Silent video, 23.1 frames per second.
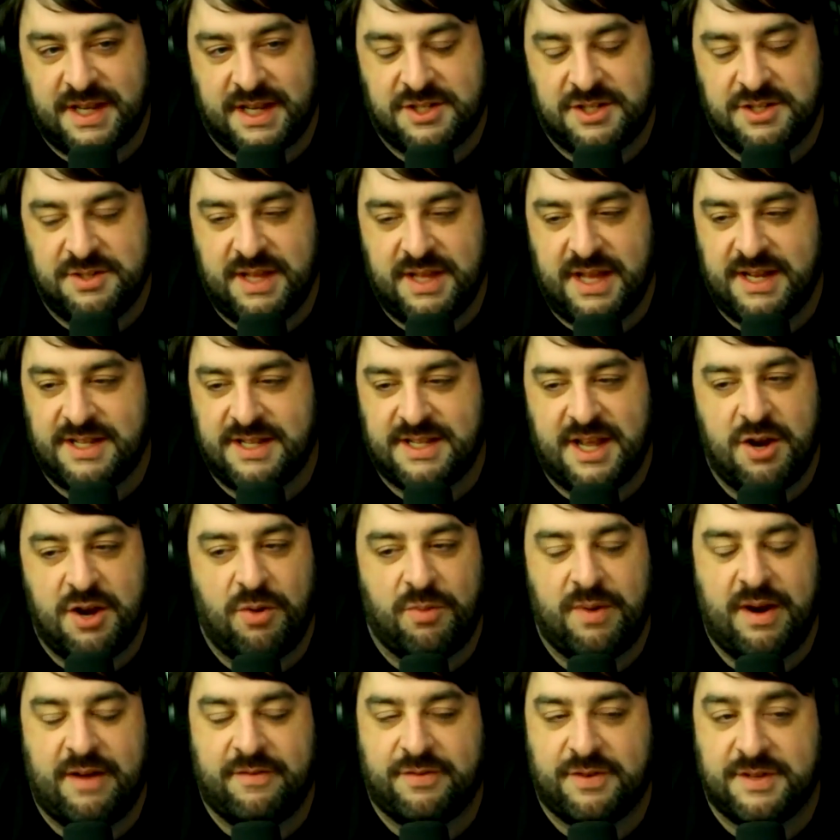Like, do they
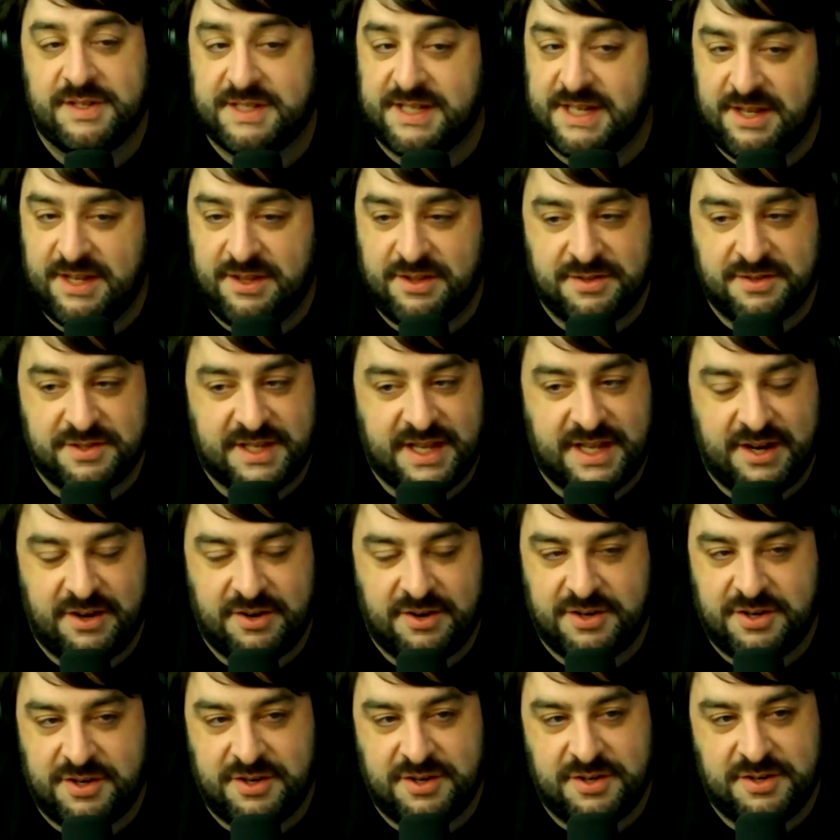don't reference any of those
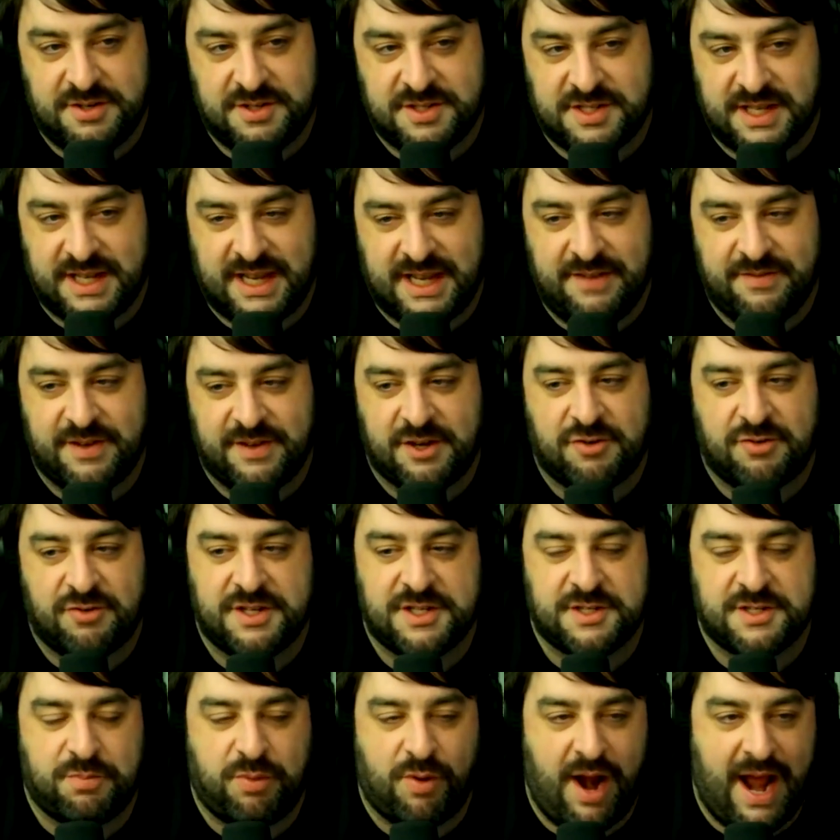characters? Like even
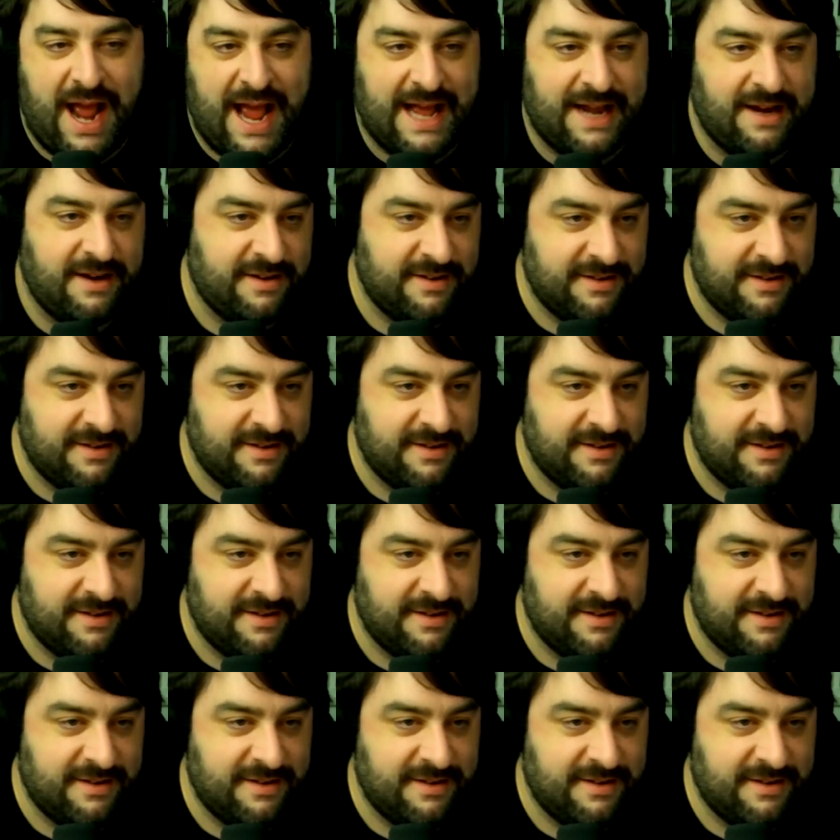Chris Pratt?